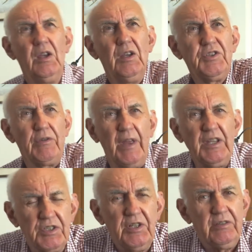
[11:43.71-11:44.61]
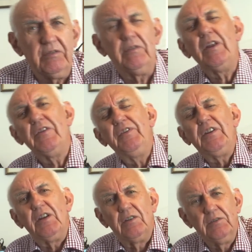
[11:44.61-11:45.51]
So that's it. Another
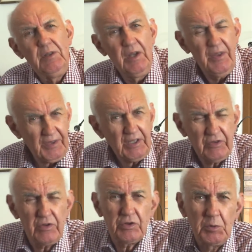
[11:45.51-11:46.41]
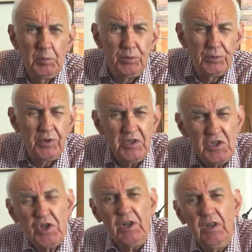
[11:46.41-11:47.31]
video. Thanks for your support on this
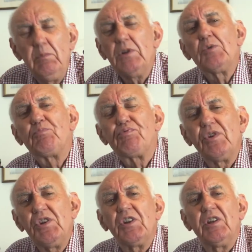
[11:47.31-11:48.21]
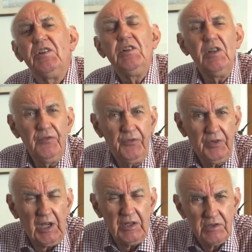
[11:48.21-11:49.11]
channel. Much appreciated. Don't
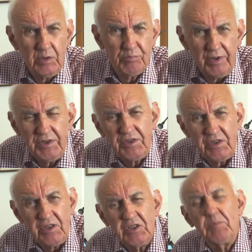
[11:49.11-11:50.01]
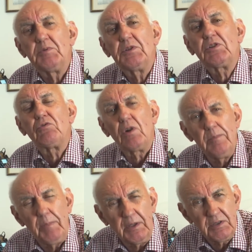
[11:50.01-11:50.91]
forget to press the
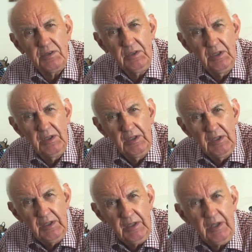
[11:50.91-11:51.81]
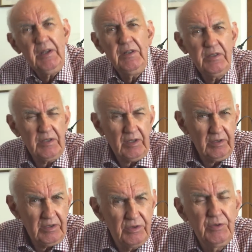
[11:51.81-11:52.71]
subscribe button. And
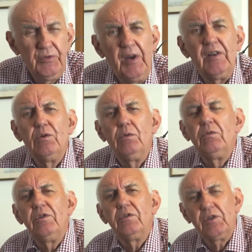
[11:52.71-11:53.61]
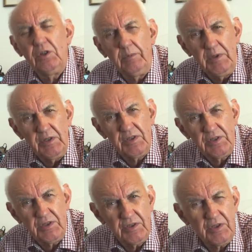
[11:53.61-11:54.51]
I do value all your
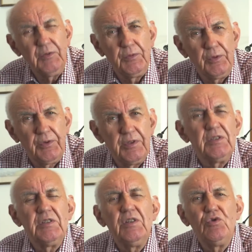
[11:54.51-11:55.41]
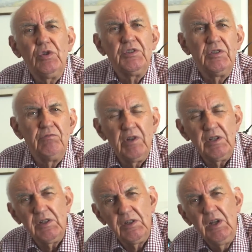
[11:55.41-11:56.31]
comments and so forth. It's interesting
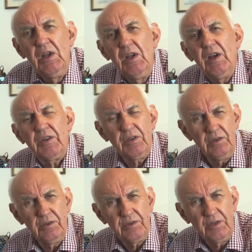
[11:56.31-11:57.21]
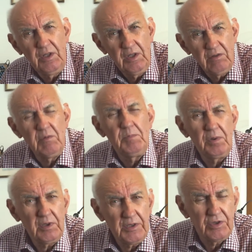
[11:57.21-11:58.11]
reading. I can't
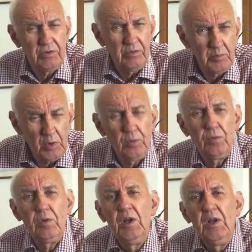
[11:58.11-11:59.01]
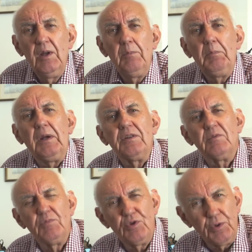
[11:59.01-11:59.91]
reply to them all, but
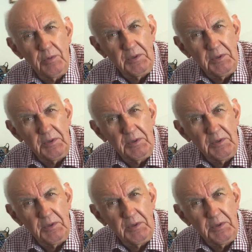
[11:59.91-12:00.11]
I'm sure you